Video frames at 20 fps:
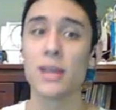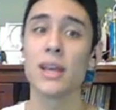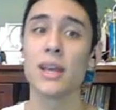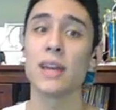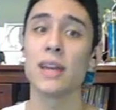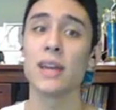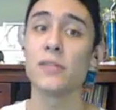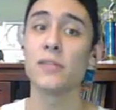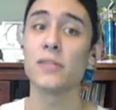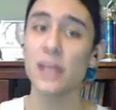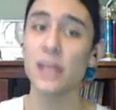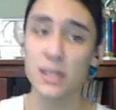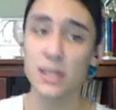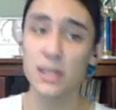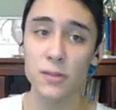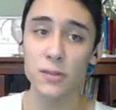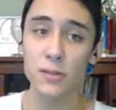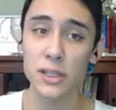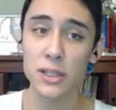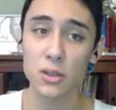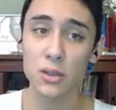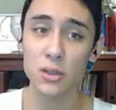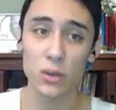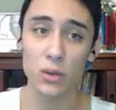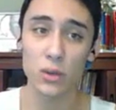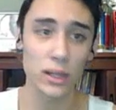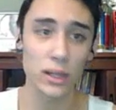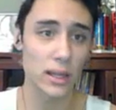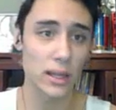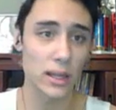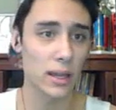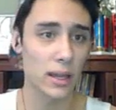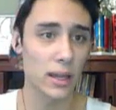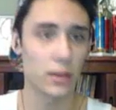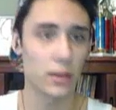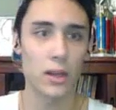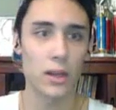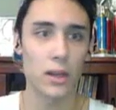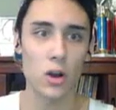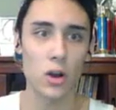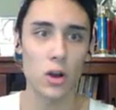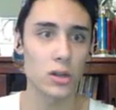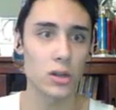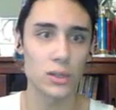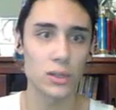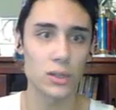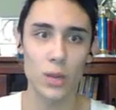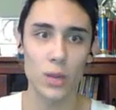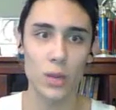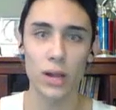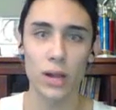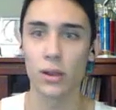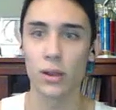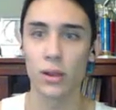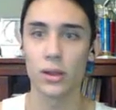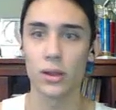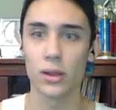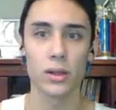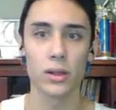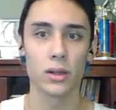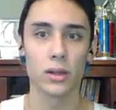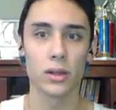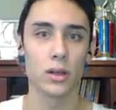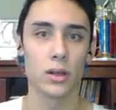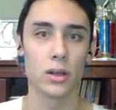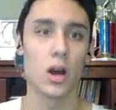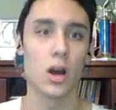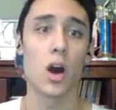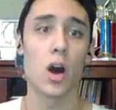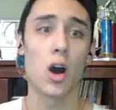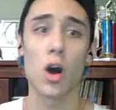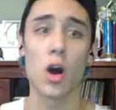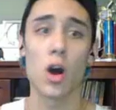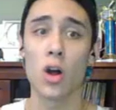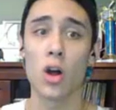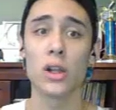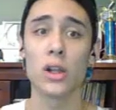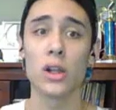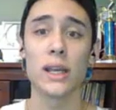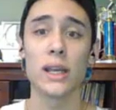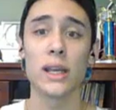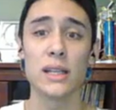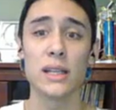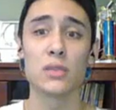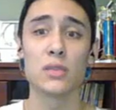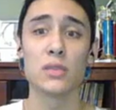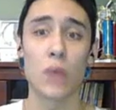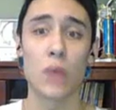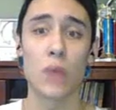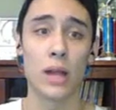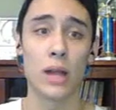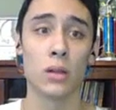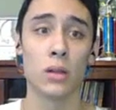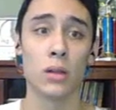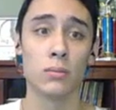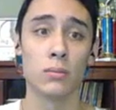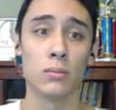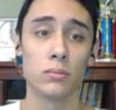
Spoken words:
And if he is physical, then all is well. All is well.